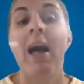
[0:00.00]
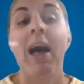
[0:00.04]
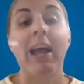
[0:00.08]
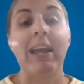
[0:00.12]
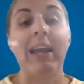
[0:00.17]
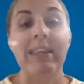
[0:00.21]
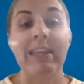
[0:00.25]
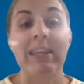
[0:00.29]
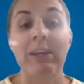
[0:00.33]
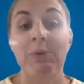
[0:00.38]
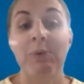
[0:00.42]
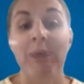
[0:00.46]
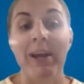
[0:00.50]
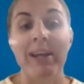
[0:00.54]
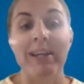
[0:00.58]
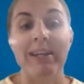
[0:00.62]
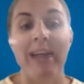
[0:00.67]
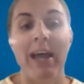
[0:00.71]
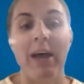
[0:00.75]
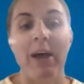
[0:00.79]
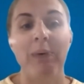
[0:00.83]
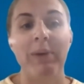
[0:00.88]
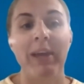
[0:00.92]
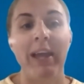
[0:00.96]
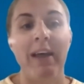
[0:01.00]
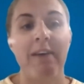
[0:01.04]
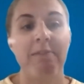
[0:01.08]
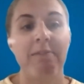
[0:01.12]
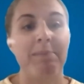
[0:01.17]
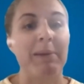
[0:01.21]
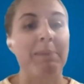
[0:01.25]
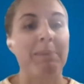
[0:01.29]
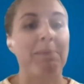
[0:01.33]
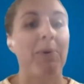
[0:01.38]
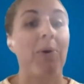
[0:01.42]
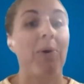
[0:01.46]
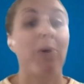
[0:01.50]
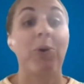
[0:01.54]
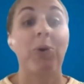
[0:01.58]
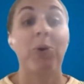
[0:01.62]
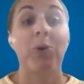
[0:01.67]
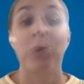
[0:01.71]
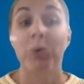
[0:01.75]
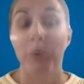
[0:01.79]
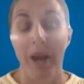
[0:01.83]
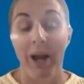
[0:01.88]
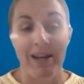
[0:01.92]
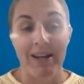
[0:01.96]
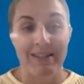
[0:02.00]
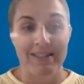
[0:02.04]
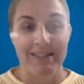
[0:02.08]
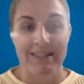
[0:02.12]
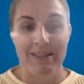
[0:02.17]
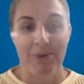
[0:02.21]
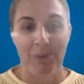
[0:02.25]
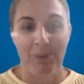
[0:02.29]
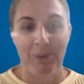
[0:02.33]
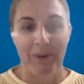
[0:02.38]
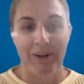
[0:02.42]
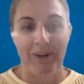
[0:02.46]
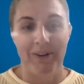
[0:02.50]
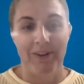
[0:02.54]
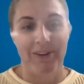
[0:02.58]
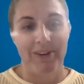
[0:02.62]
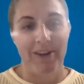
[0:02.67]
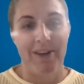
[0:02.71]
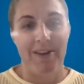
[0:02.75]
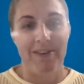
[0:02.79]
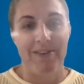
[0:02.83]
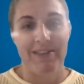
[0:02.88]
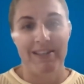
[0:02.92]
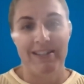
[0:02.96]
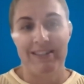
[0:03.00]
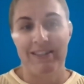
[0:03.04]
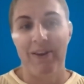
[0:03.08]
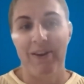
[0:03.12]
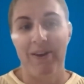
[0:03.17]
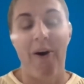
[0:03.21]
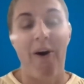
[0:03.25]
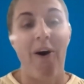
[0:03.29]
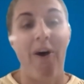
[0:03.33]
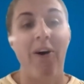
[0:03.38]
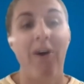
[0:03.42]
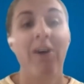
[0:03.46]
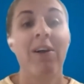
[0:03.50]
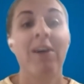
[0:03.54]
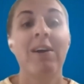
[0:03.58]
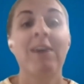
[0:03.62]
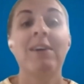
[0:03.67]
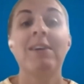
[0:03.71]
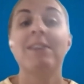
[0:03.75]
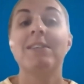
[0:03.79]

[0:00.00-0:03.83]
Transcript: I think right now we have people across the world on this call.